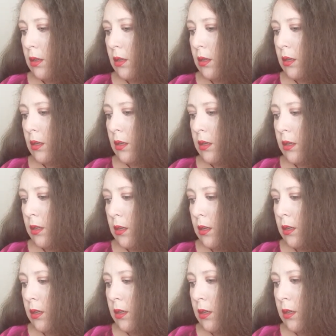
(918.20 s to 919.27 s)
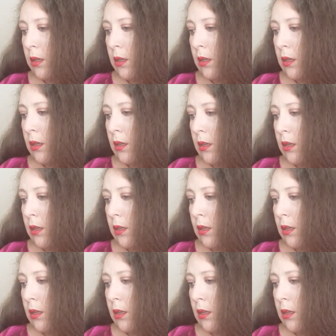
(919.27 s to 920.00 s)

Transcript: No one is speaking in this clip.